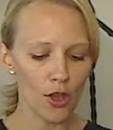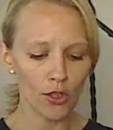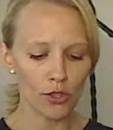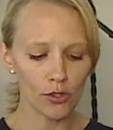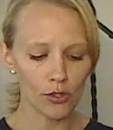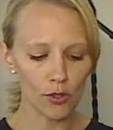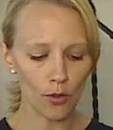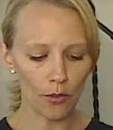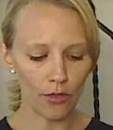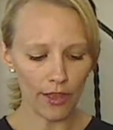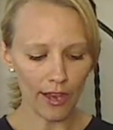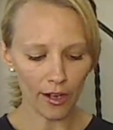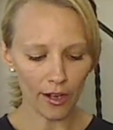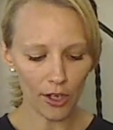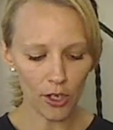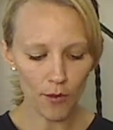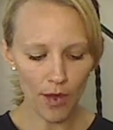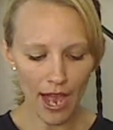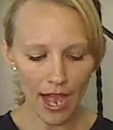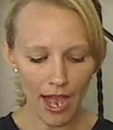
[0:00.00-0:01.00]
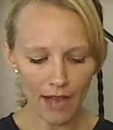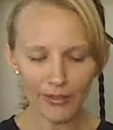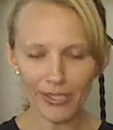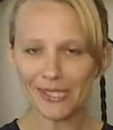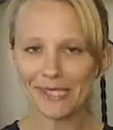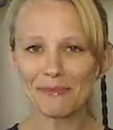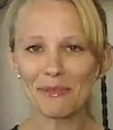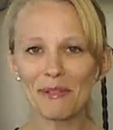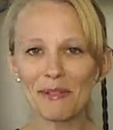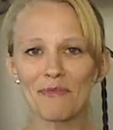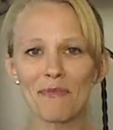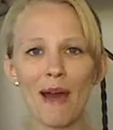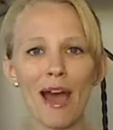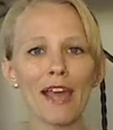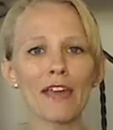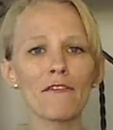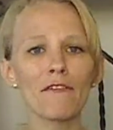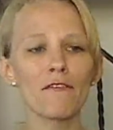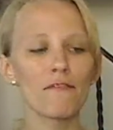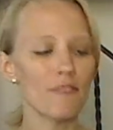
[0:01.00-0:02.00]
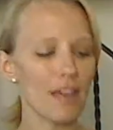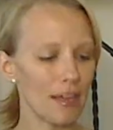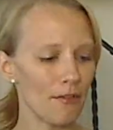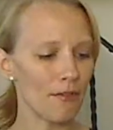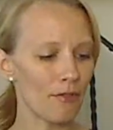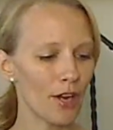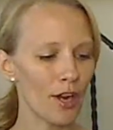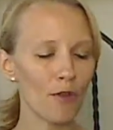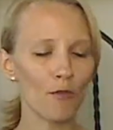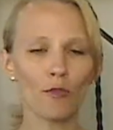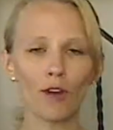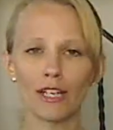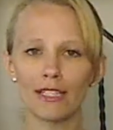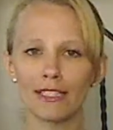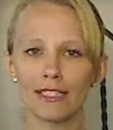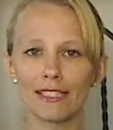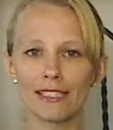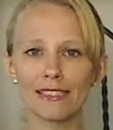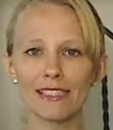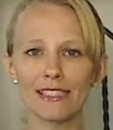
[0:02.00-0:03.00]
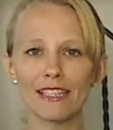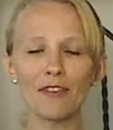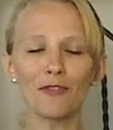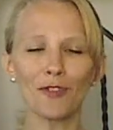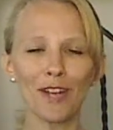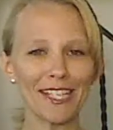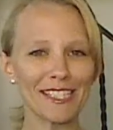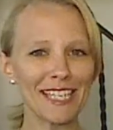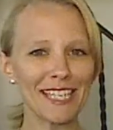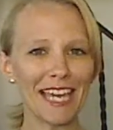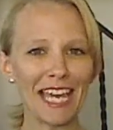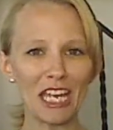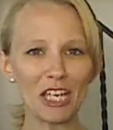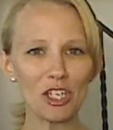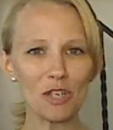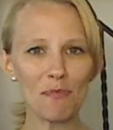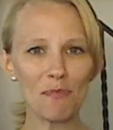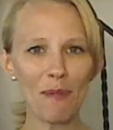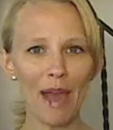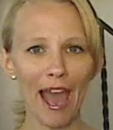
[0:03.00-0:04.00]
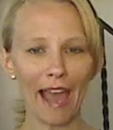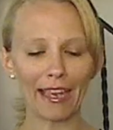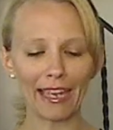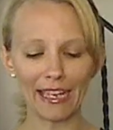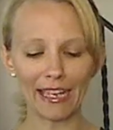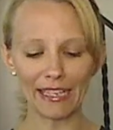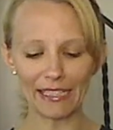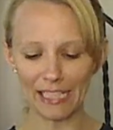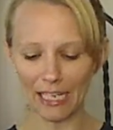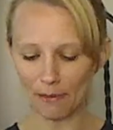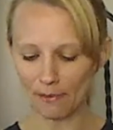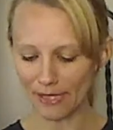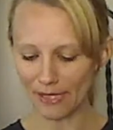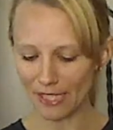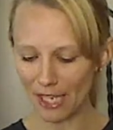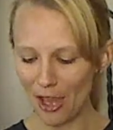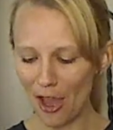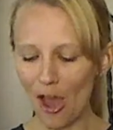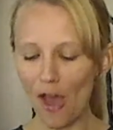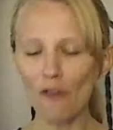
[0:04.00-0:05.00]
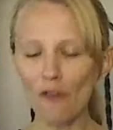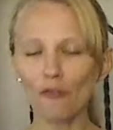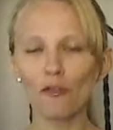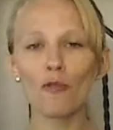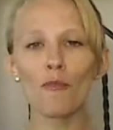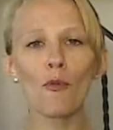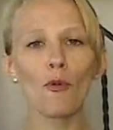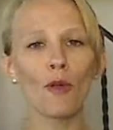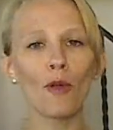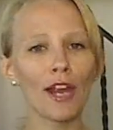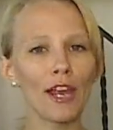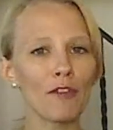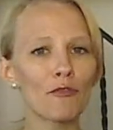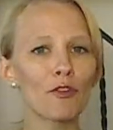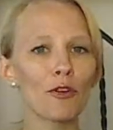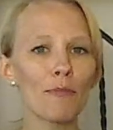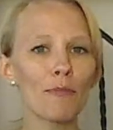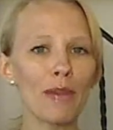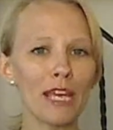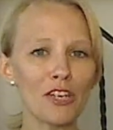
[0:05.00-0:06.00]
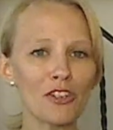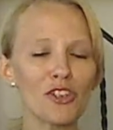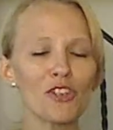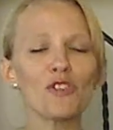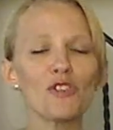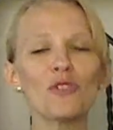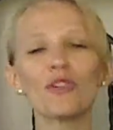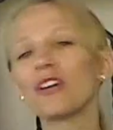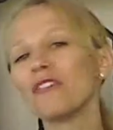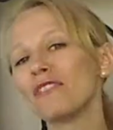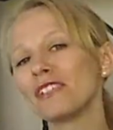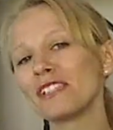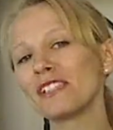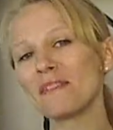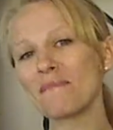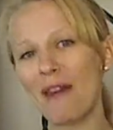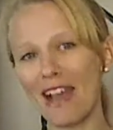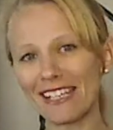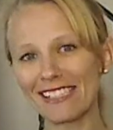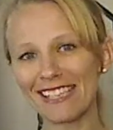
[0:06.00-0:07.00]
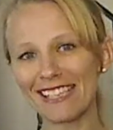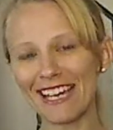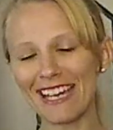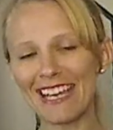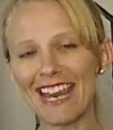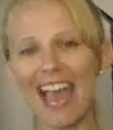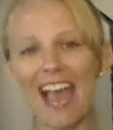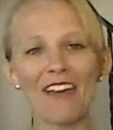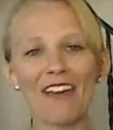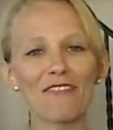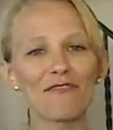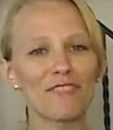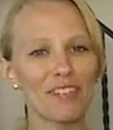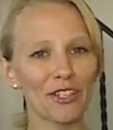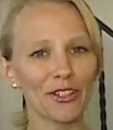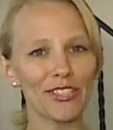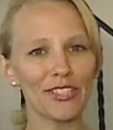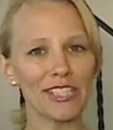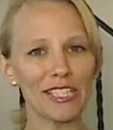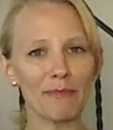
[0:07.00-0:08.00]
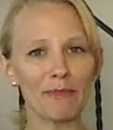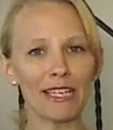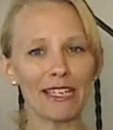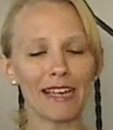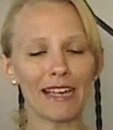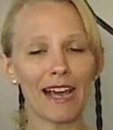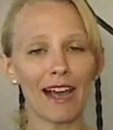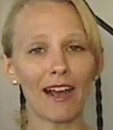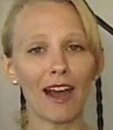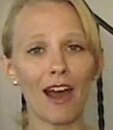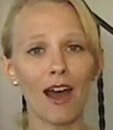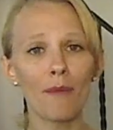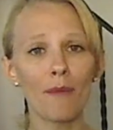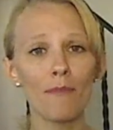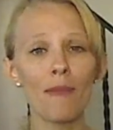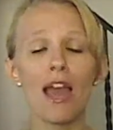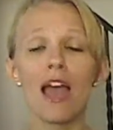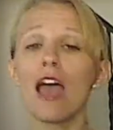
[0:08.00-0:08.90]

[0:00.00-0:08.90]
So there you have it, some of my favorite Run Disney Racecation packing tips. For more information, you can visit my site at fiddledme.com,